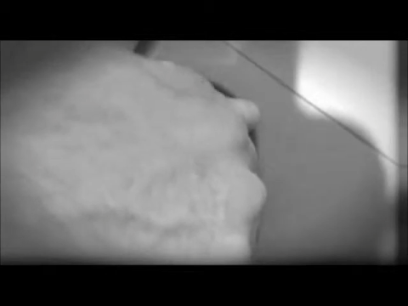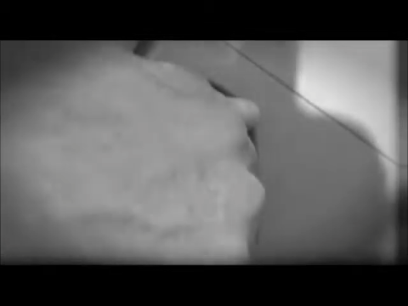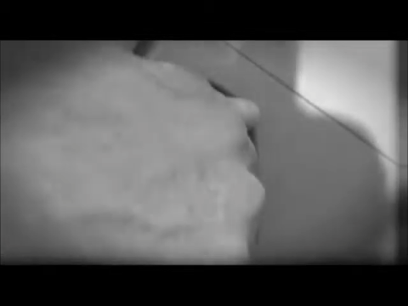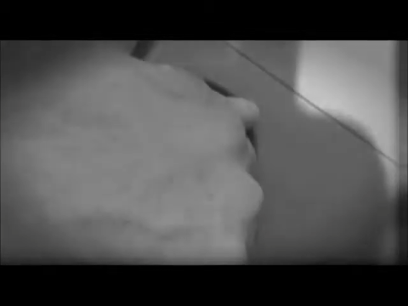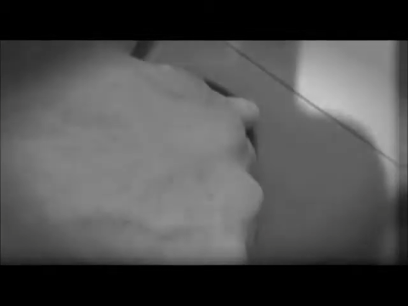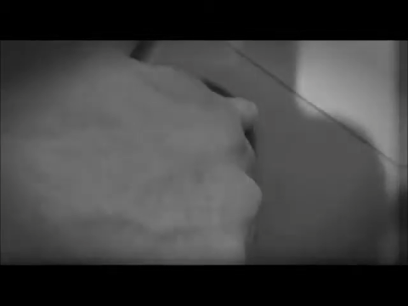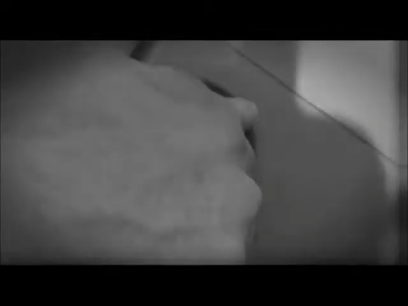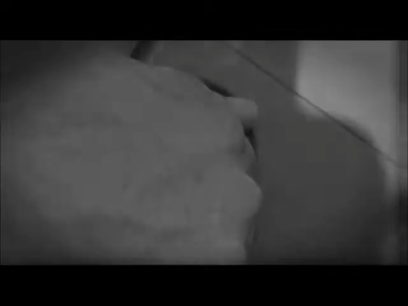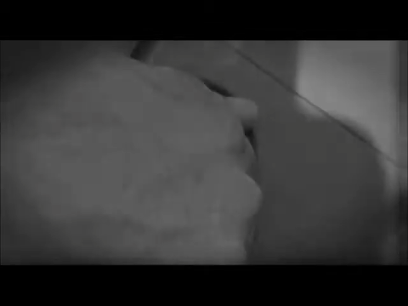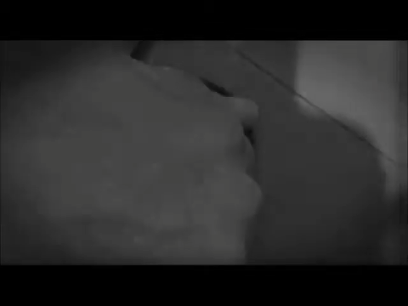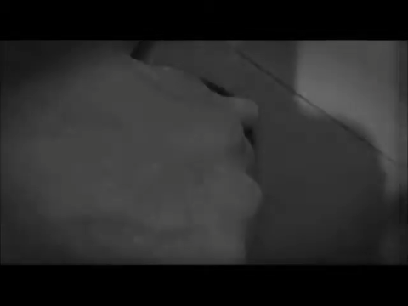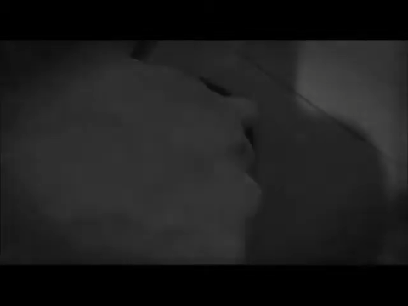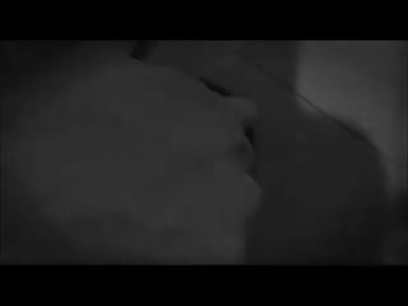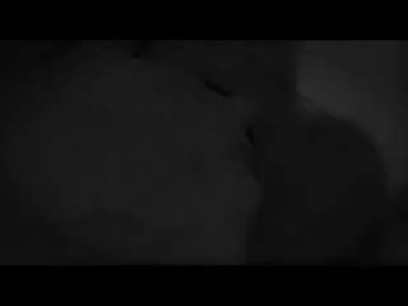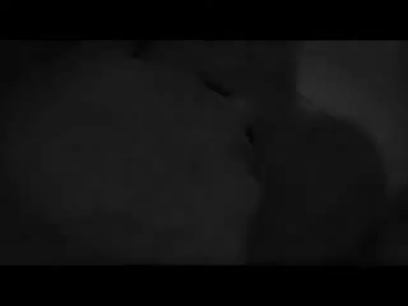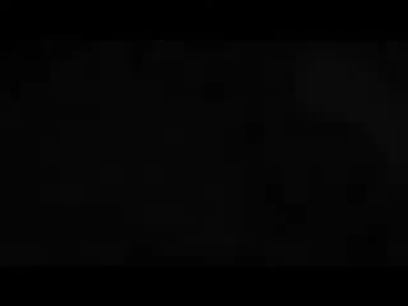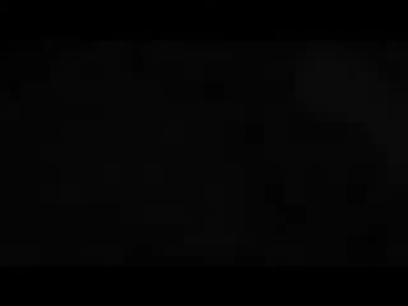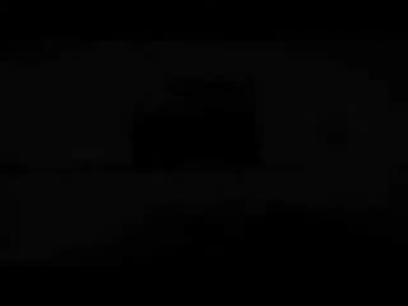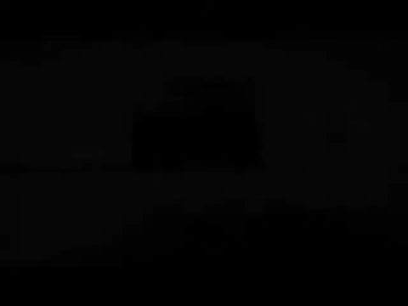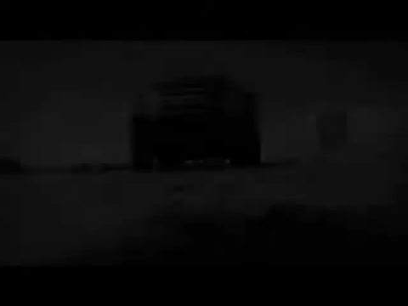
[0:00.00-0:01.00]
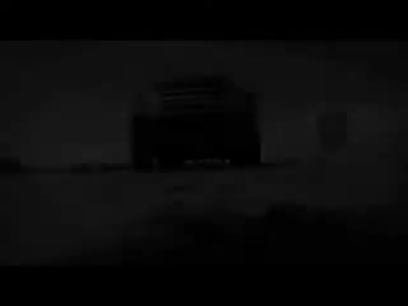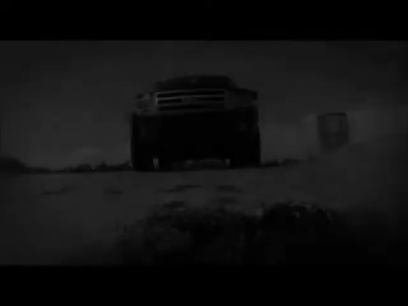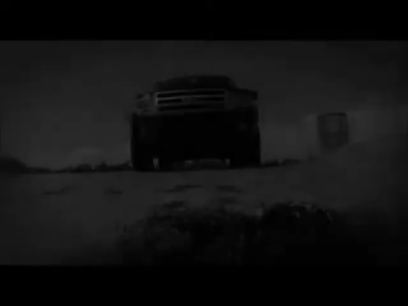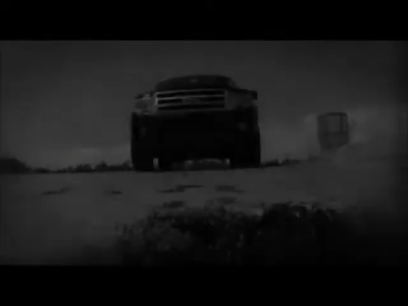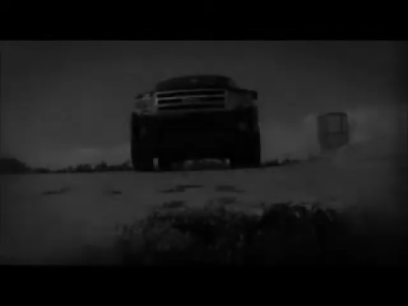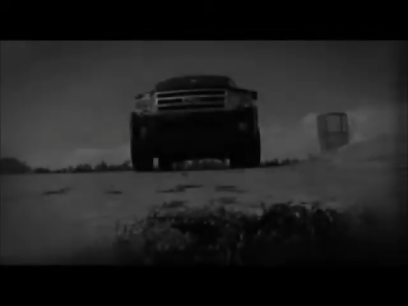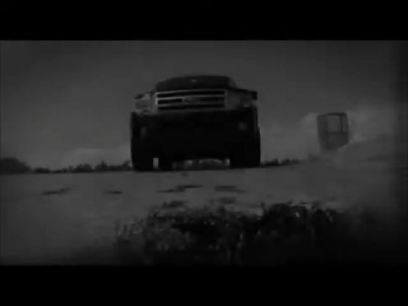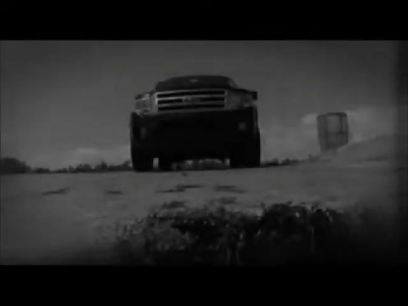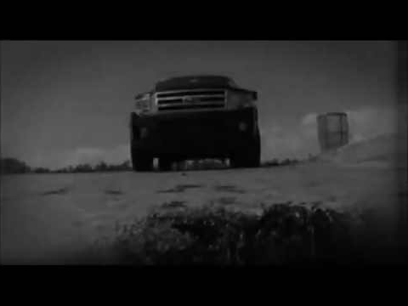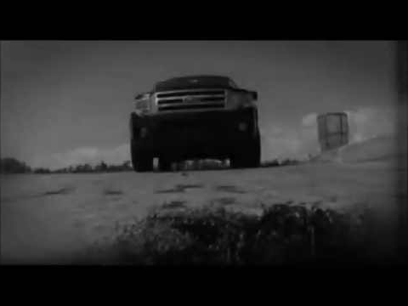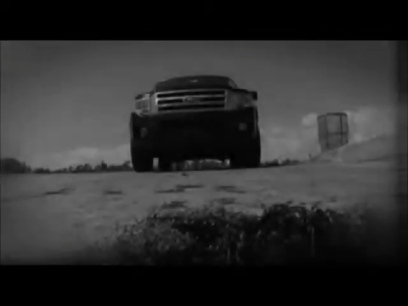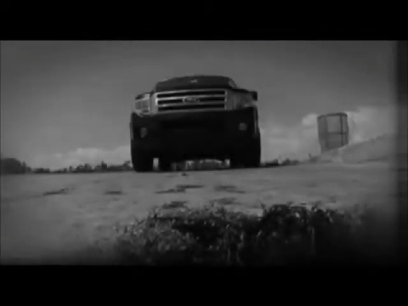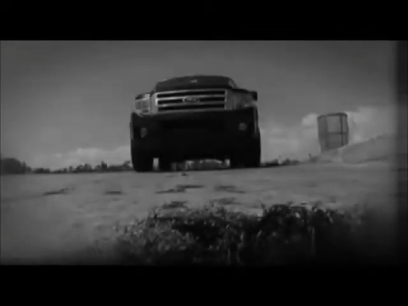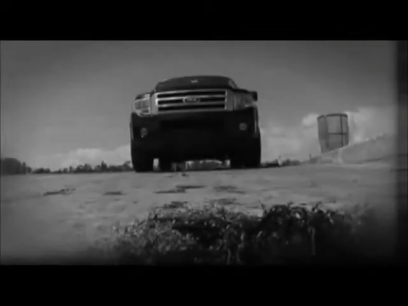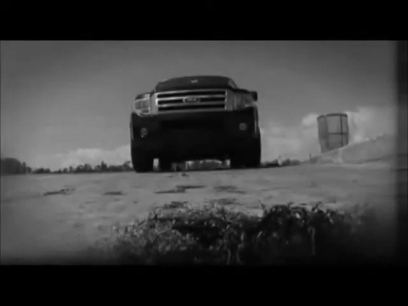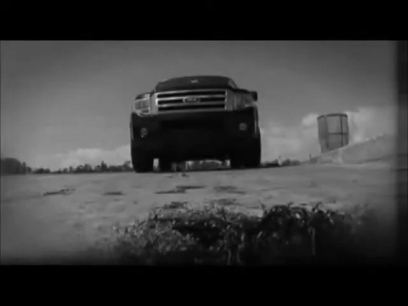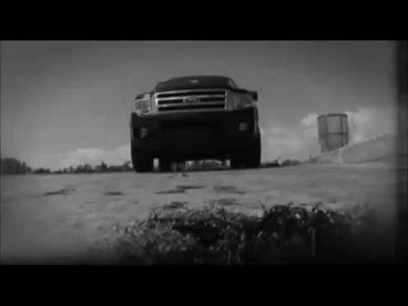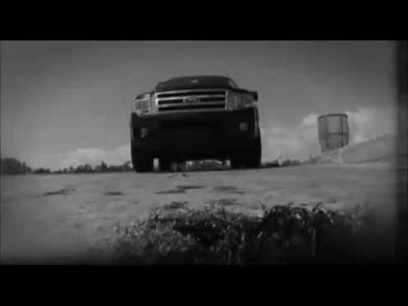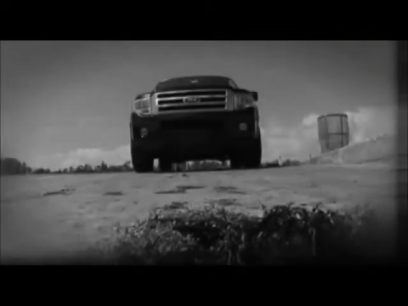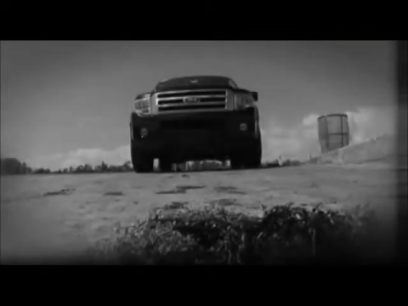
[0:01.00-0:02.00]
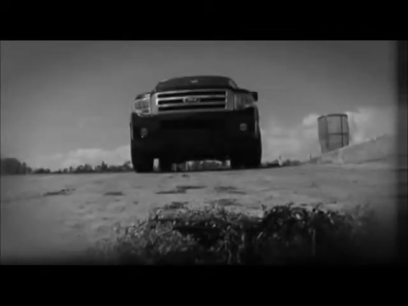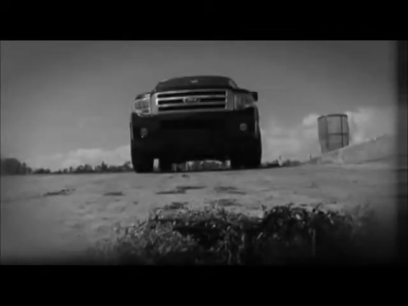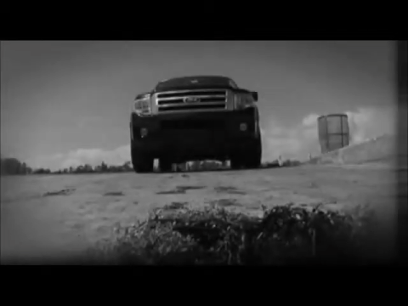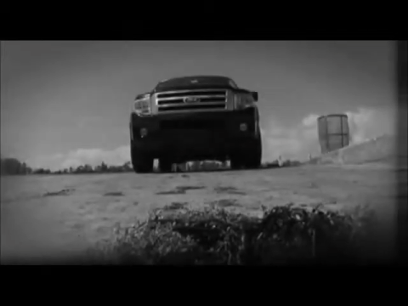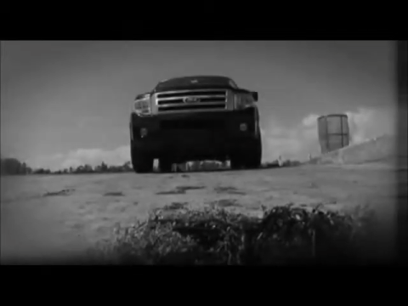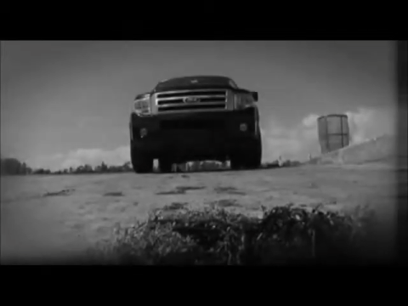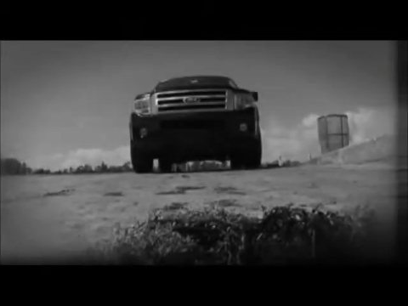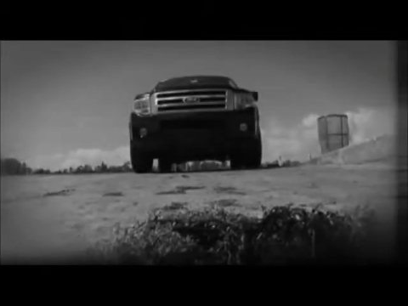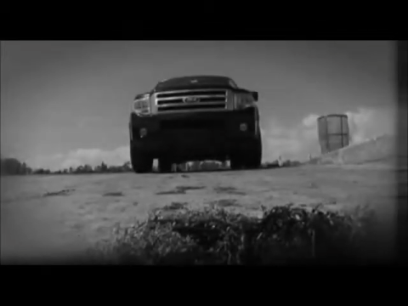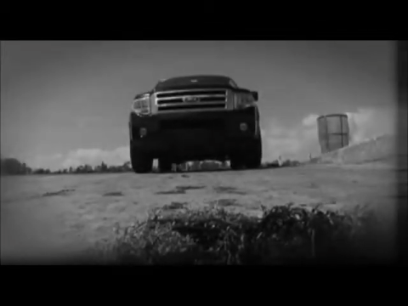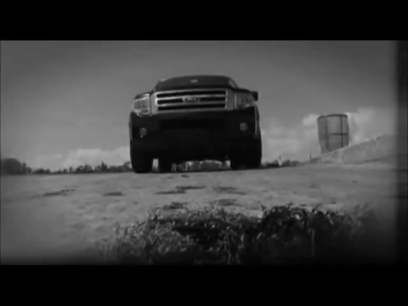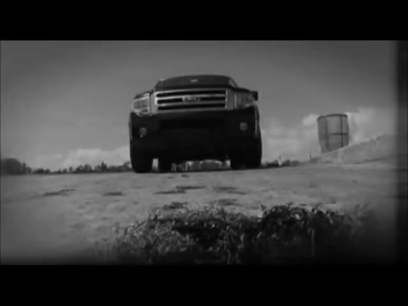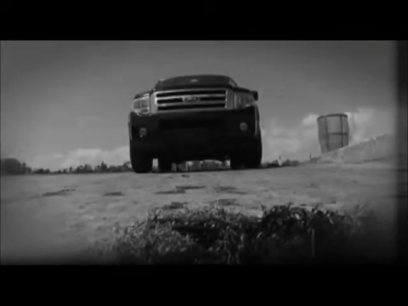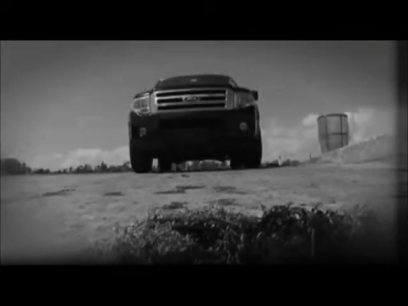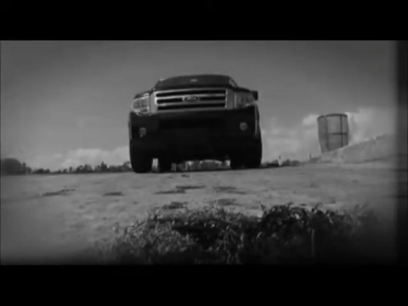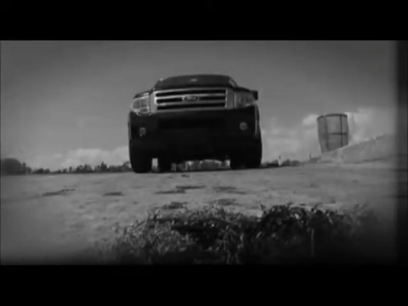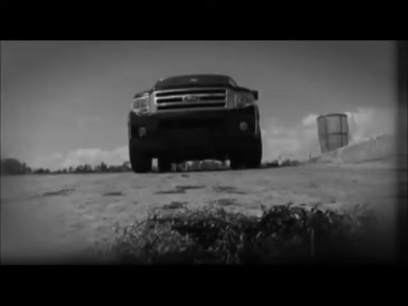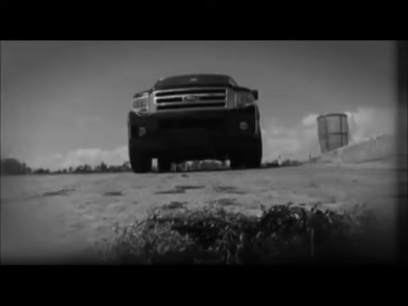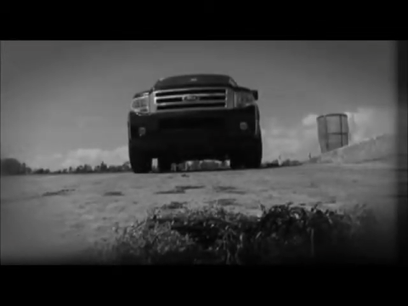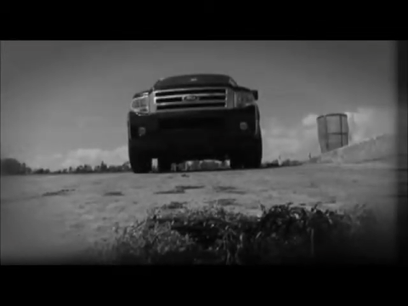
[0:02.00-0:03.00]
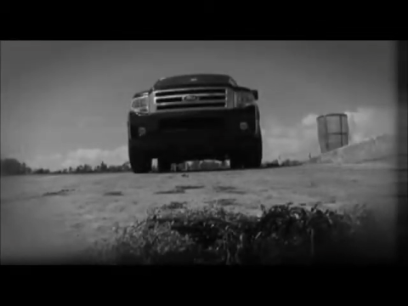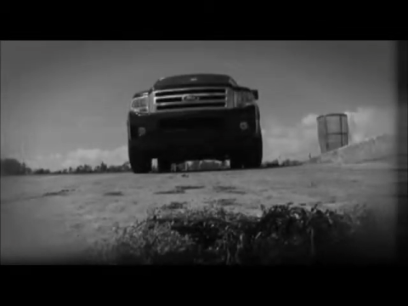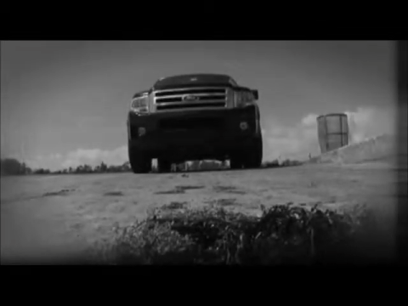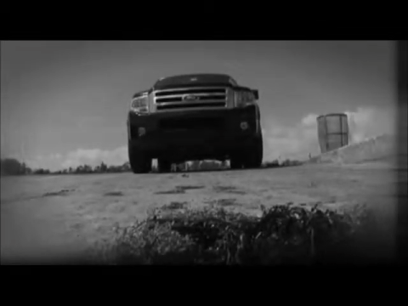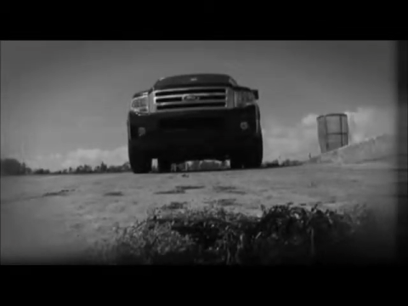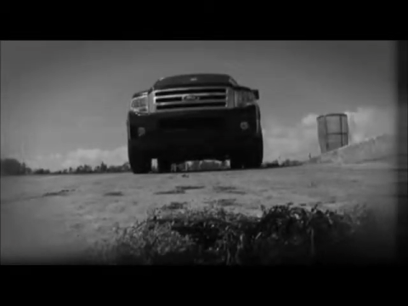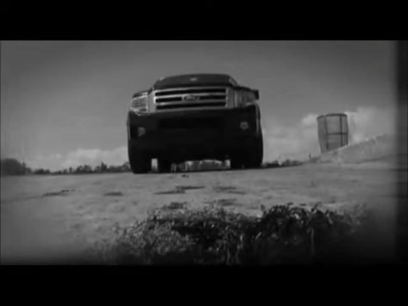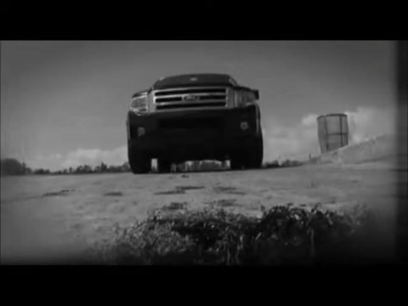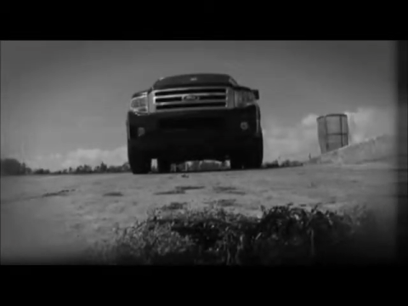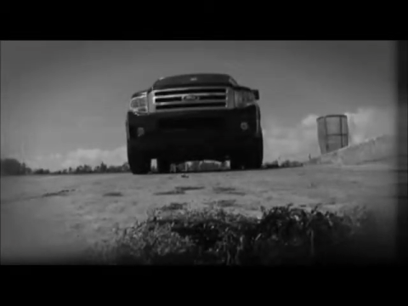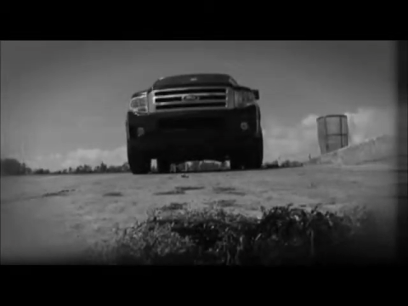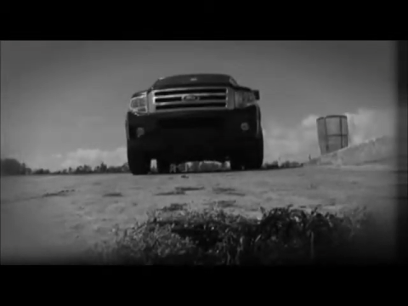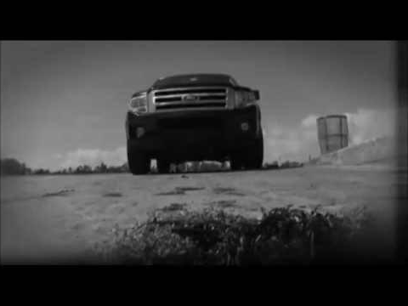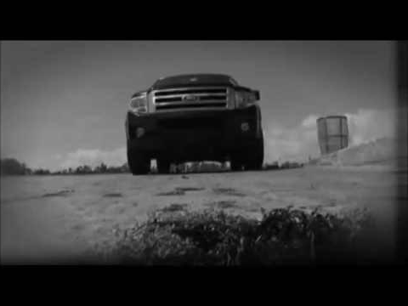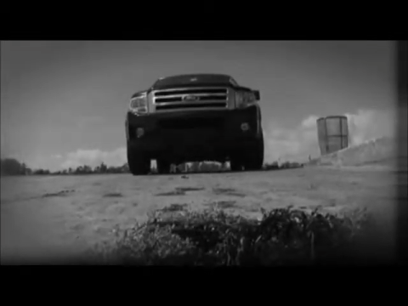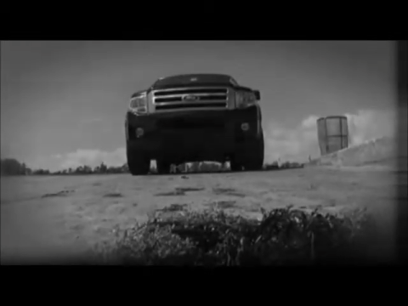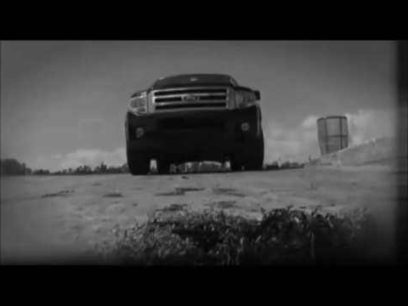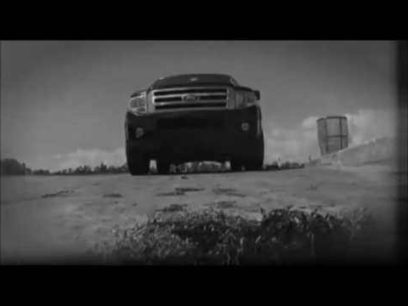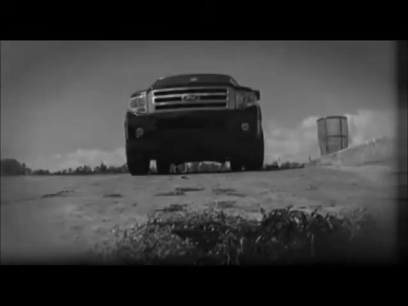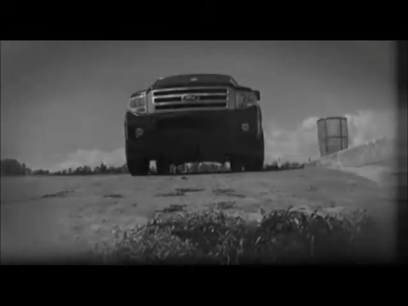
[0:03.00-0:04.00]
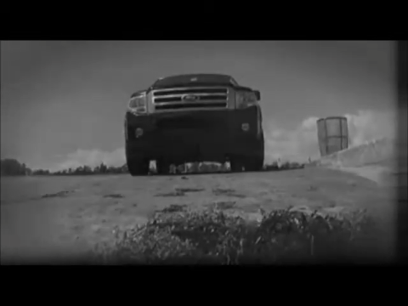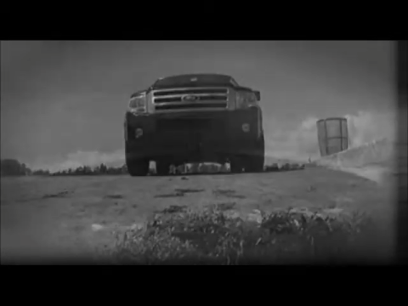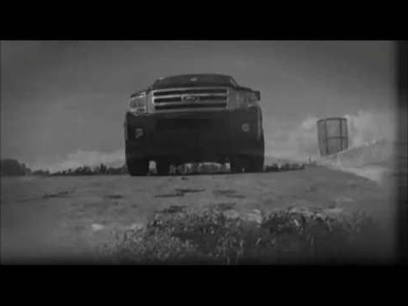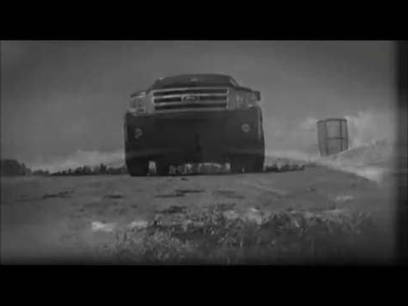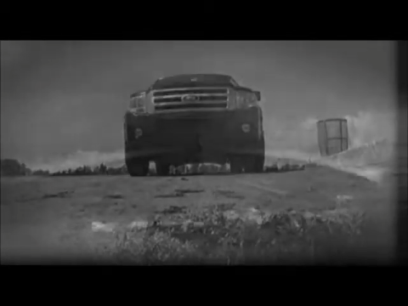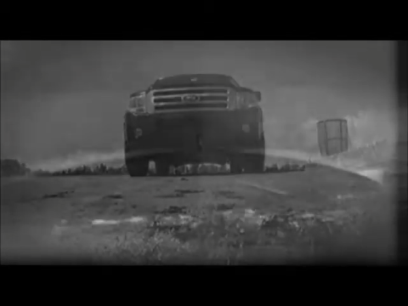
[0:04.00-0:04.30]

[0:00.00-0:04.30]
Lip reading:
Nobody's mouth can be seen.